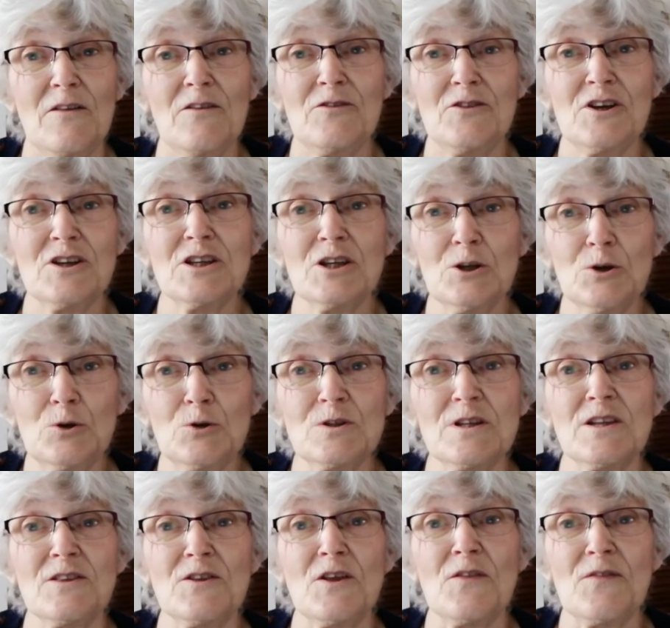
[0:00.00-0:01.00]
that he
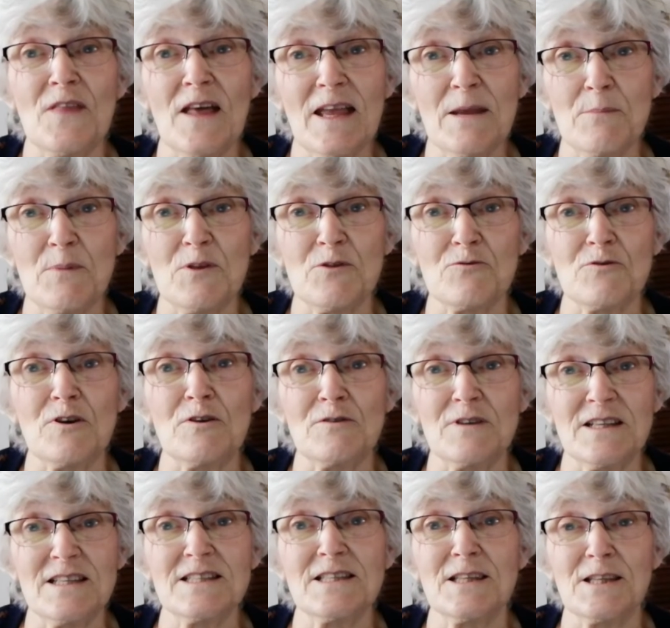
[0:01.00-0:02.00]
ordered that they be thrown
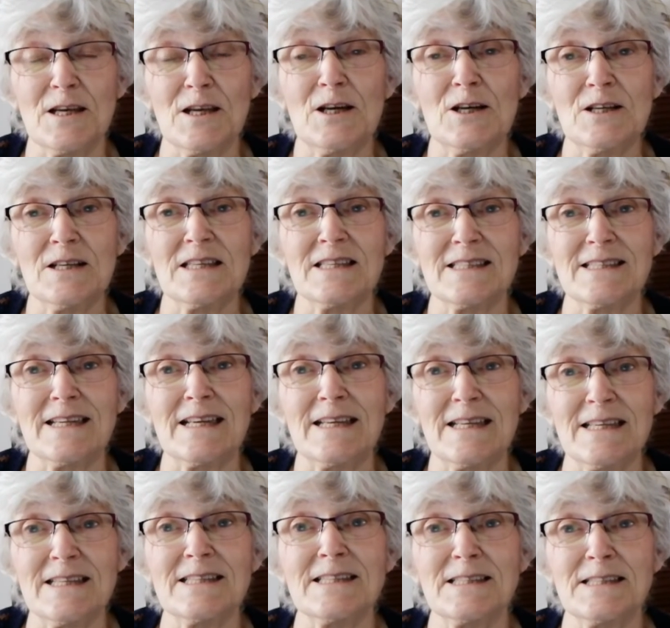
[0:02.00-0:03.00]
into the lion's den
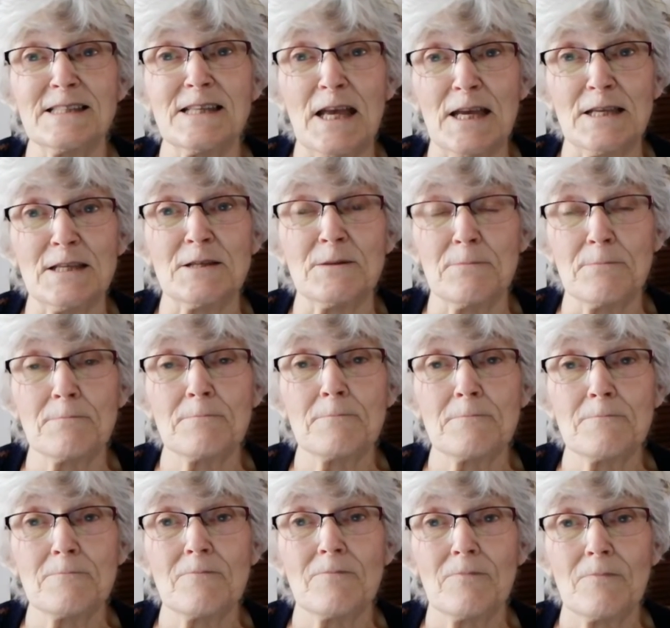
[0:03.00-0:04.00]
instead.
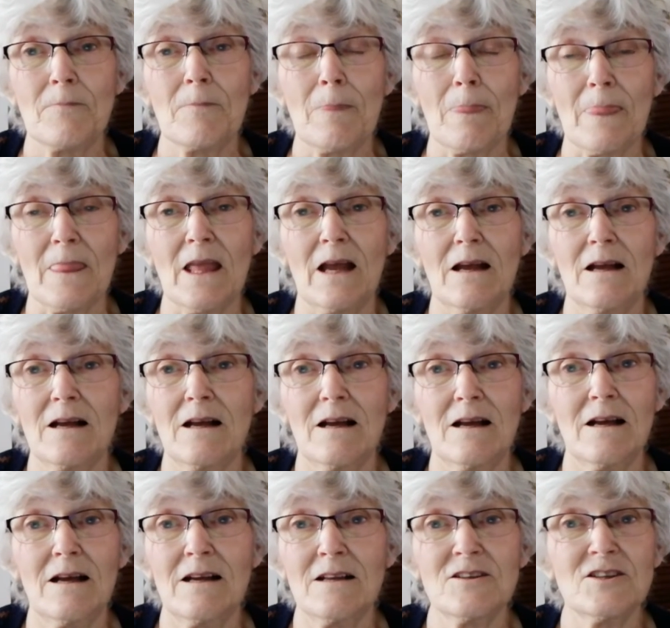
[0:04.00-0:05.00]

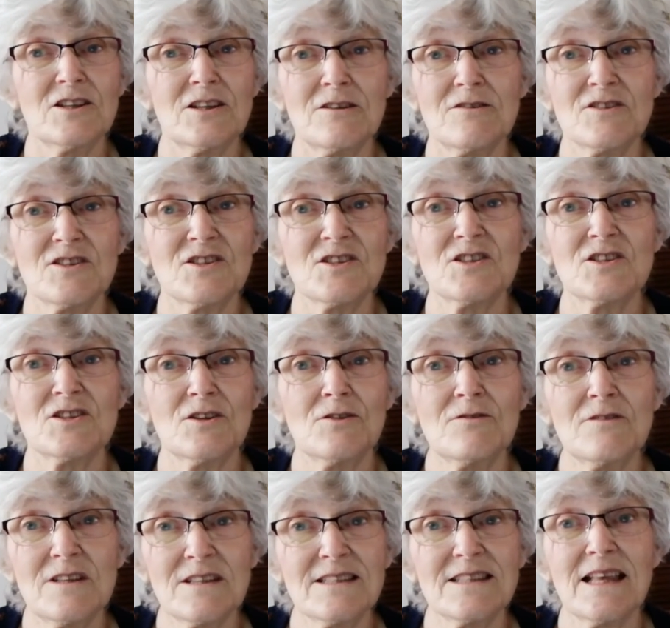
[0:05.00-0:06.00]
And as soon
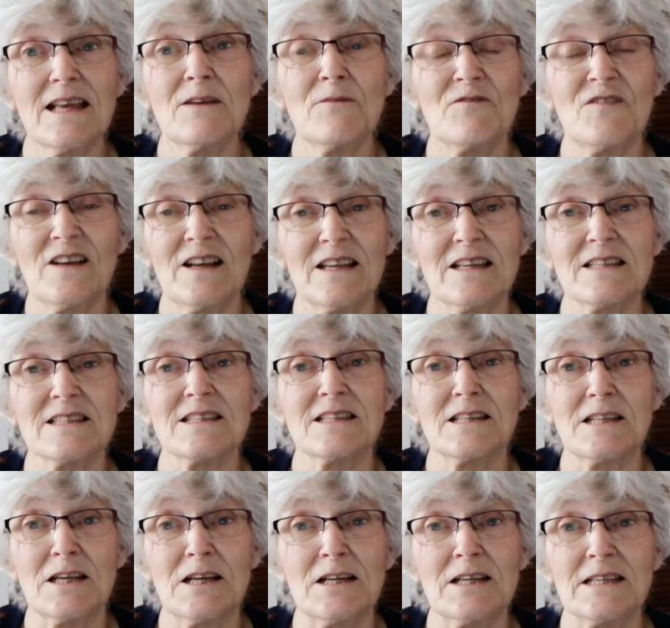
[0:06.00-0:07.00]
as they fell into the
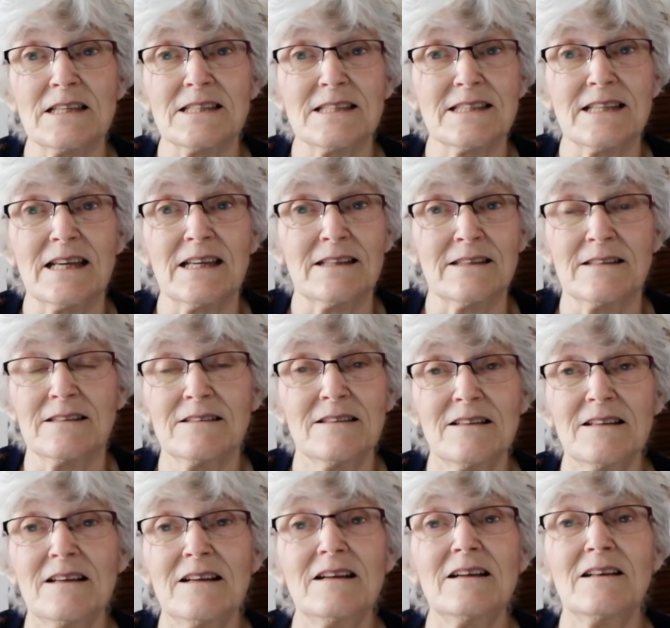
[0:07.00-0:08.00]
lion's den,
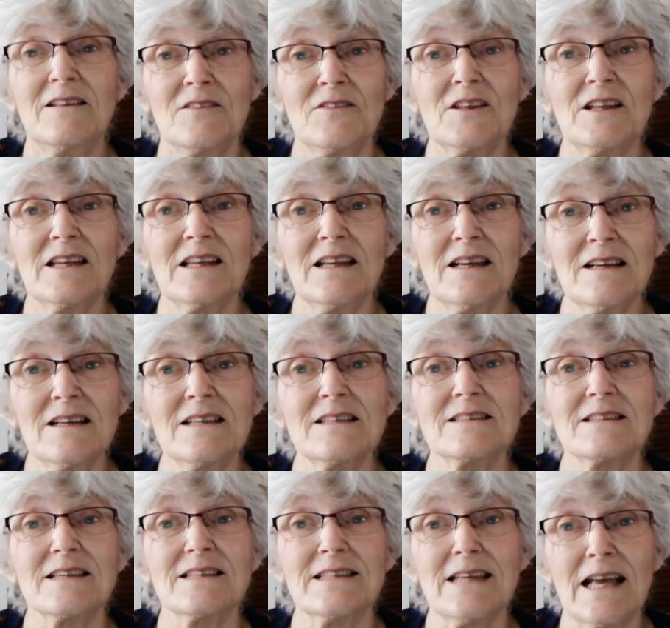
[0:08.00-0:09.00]
the lions
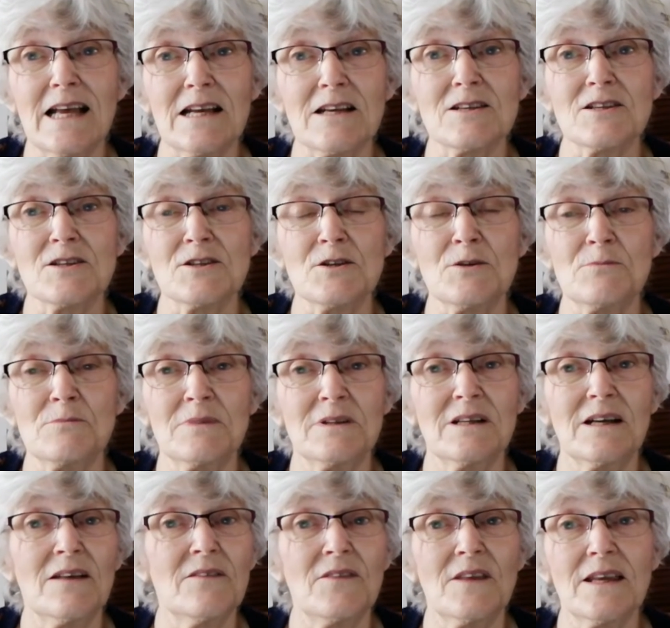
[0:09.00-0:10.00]
attacked them
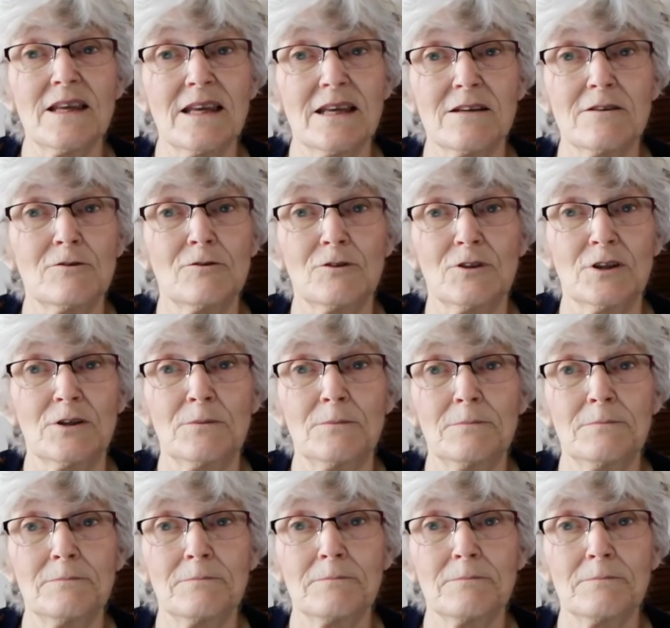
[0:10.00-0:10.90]
and they killed them.